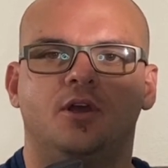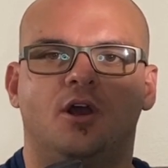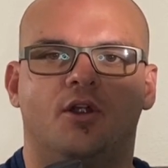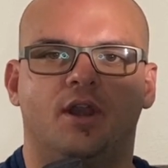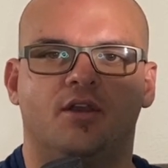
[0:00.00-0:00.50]

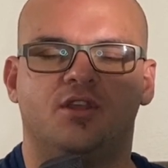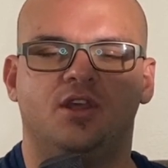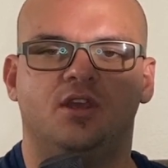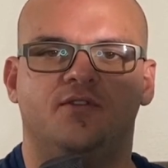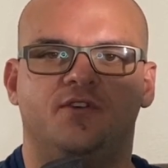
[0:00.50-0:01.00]
our
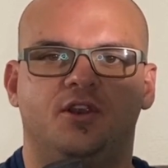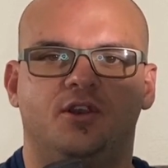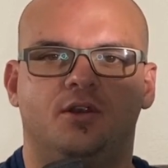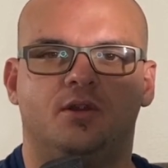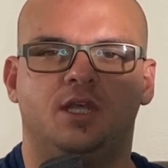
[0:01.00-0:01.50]
SE
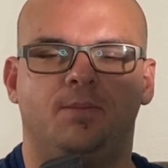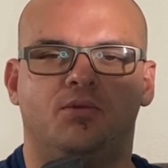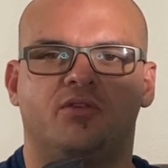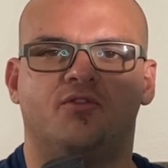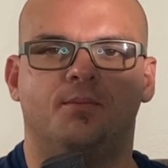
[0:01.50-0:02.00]
inferior
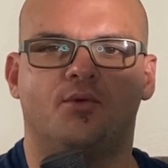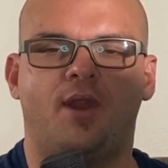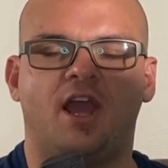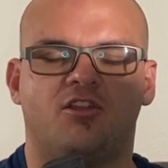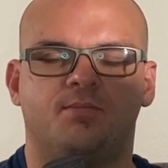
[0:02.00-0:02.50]
keeps us from
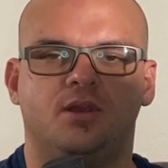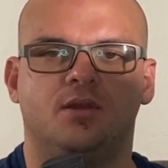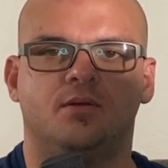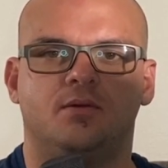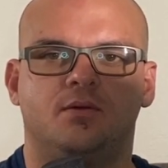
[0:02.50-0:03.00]

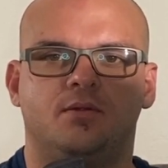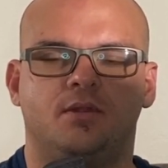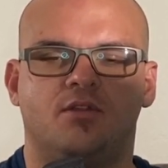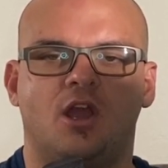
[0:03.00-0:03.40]
grasping these